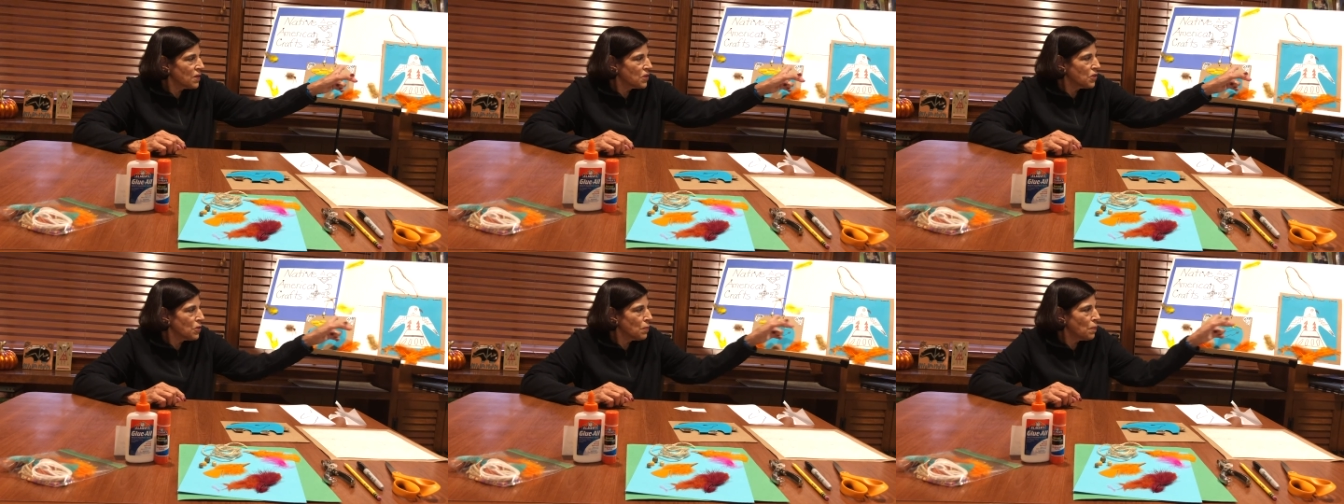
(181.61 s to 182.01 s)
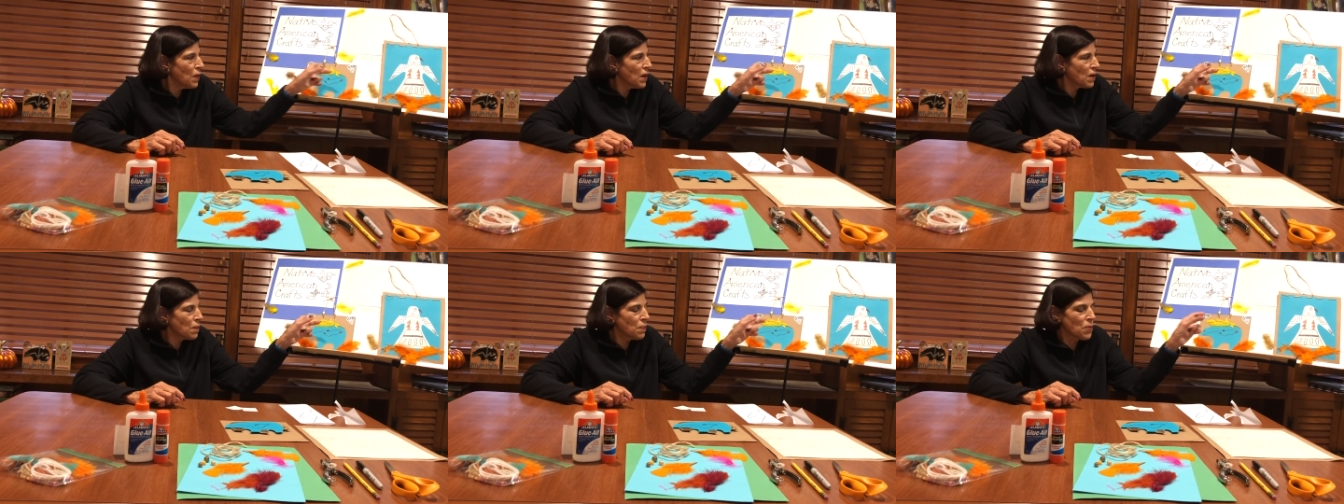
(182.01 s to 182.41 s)
two
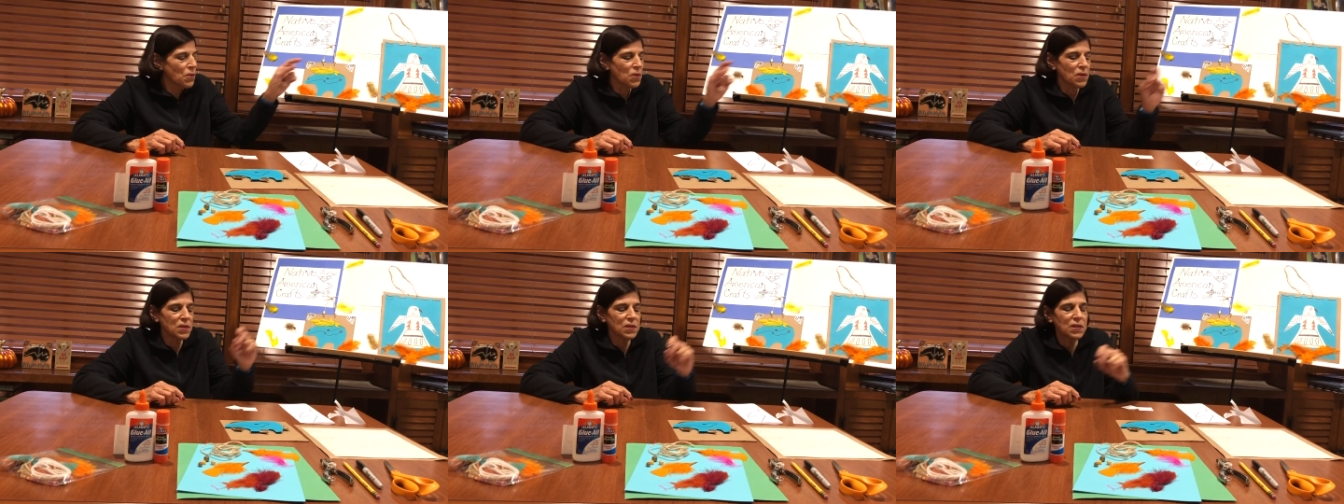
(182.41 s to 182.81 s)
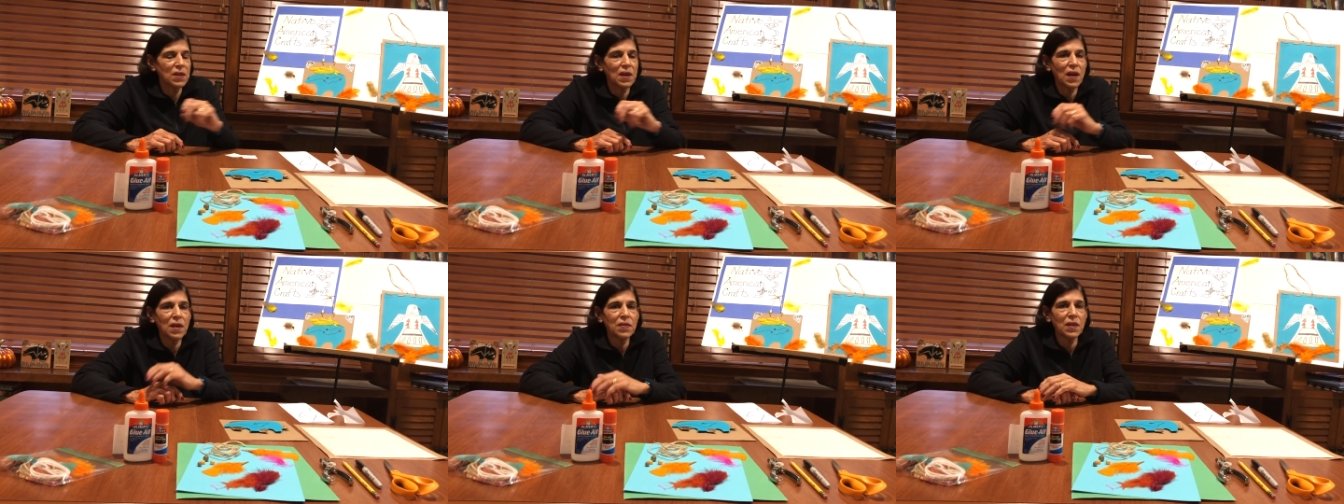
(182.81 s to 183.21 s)
bear paws,
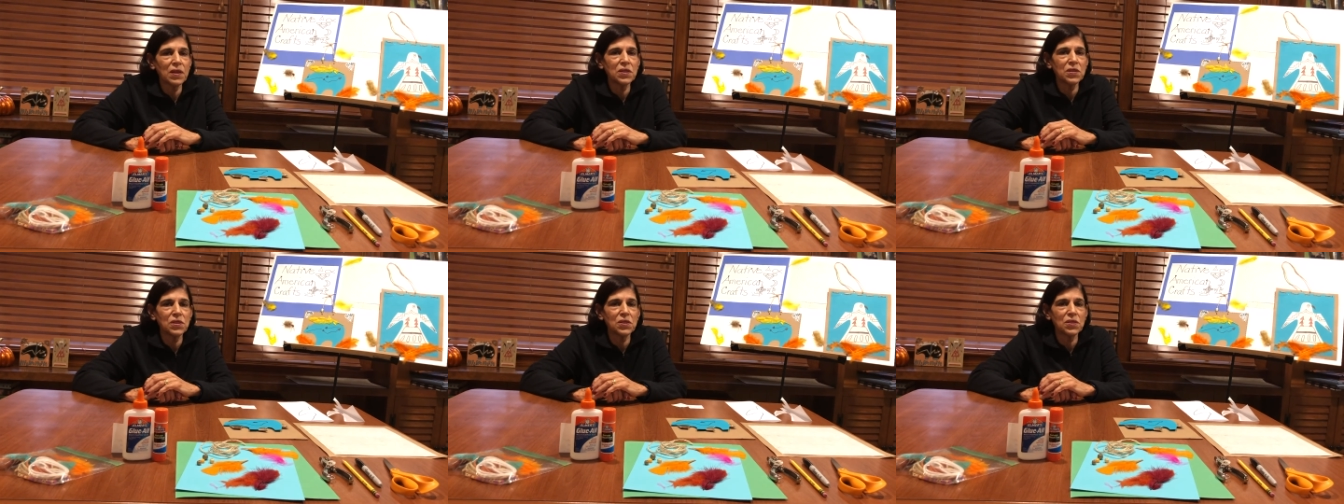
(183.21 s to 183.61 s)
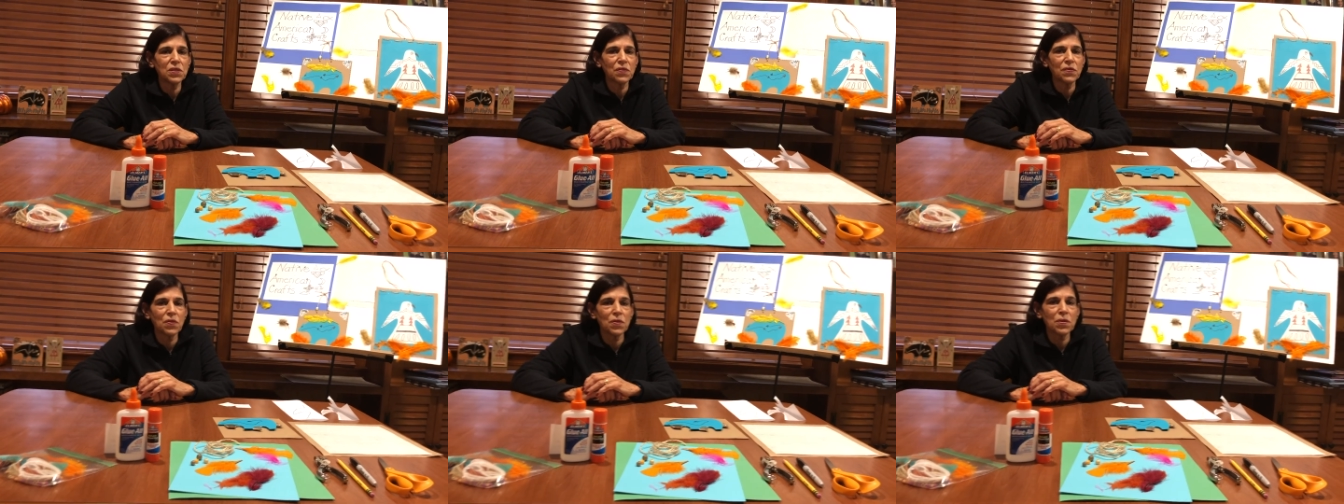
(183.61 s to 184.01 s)
and that's just to
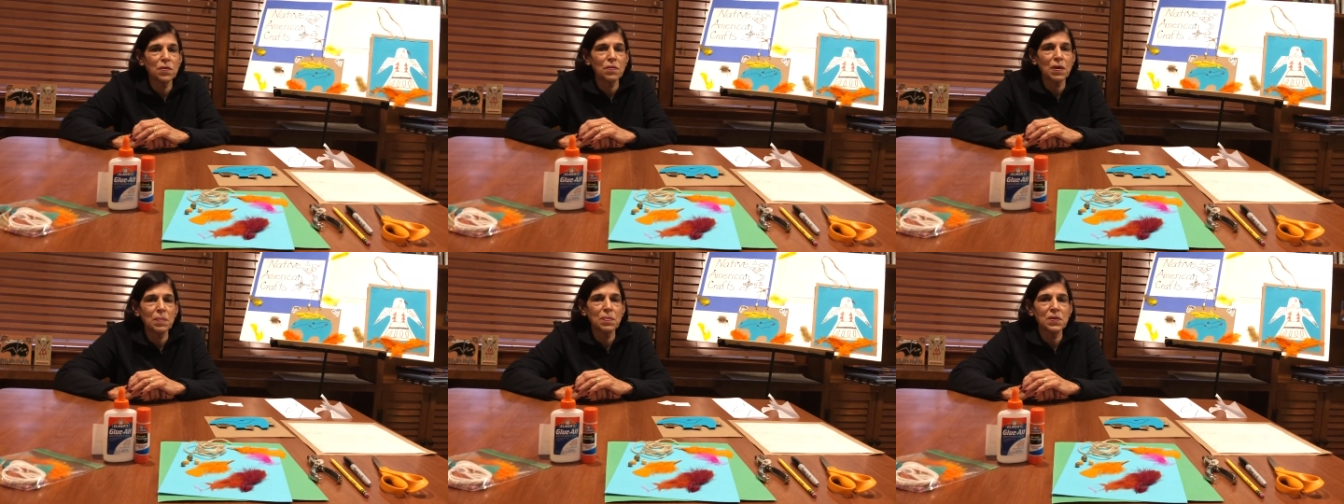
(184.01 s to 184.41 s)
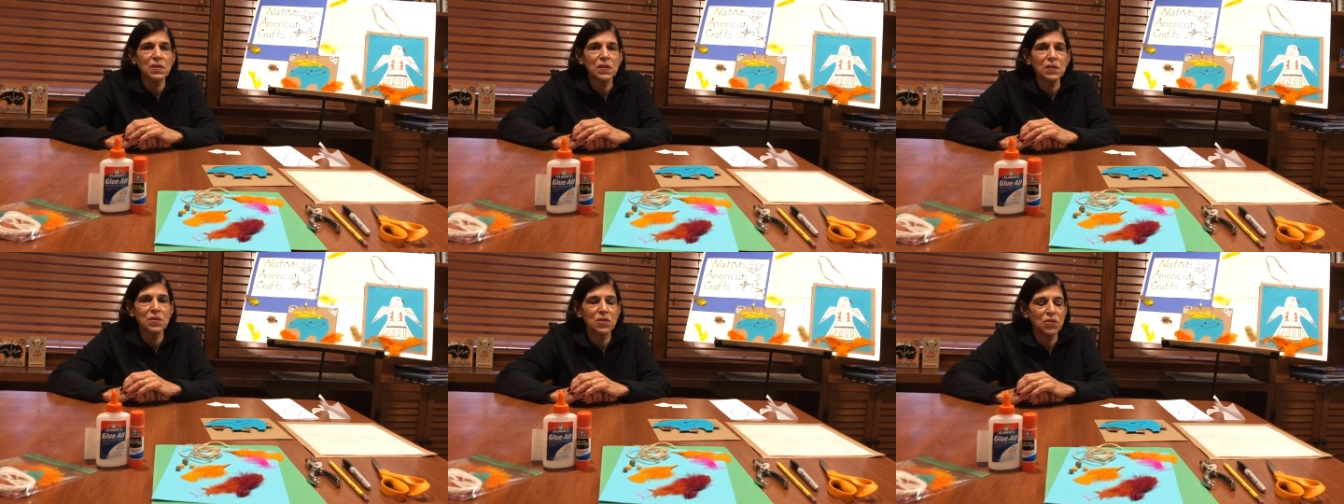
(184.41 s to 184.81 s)
further
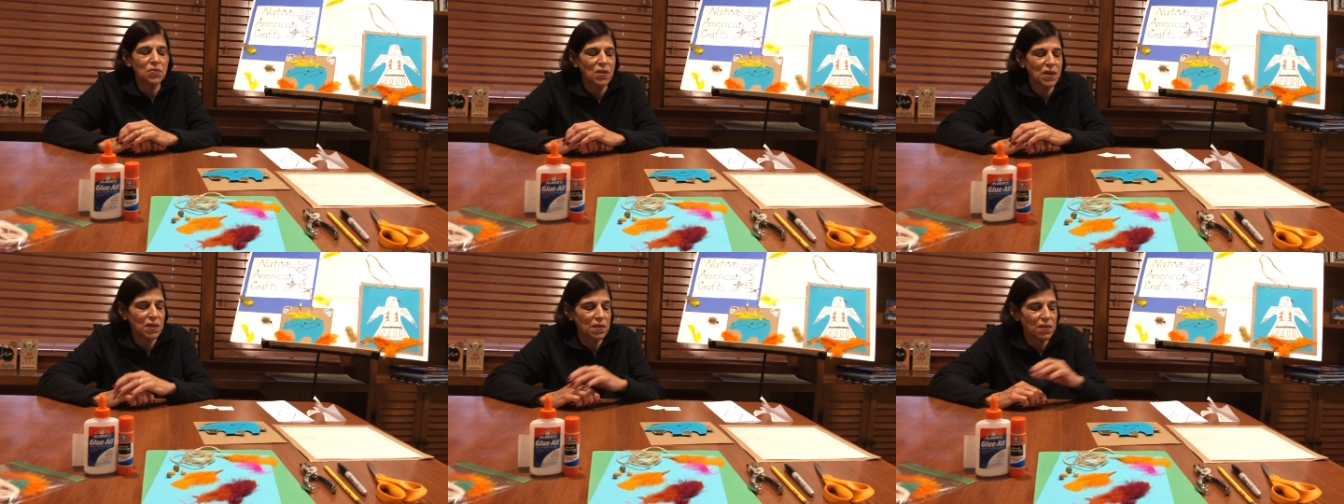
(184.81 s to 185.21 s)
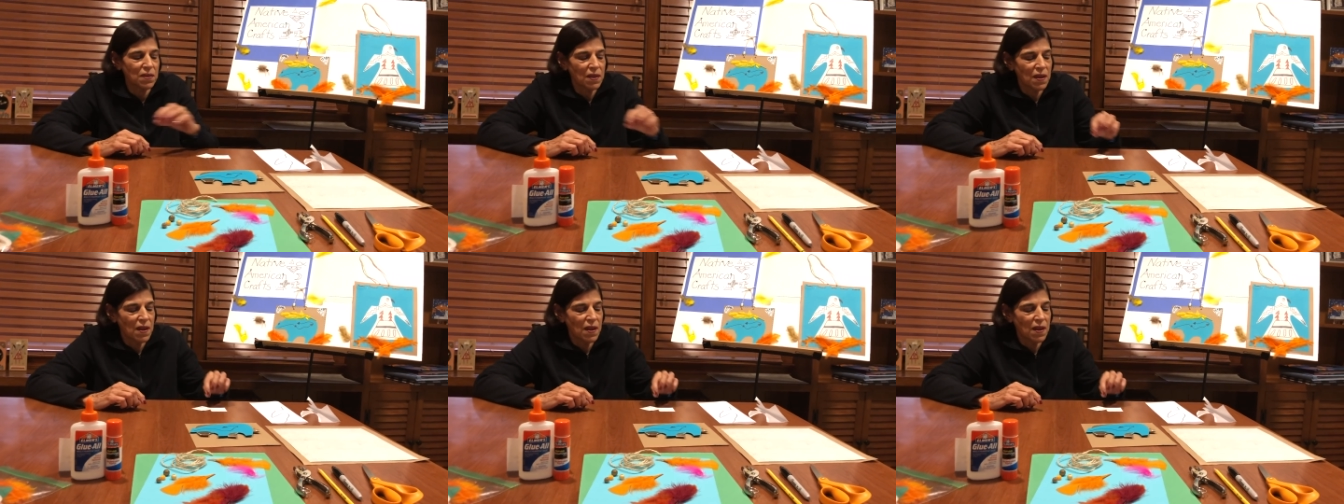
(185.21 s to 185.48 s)
represent strength.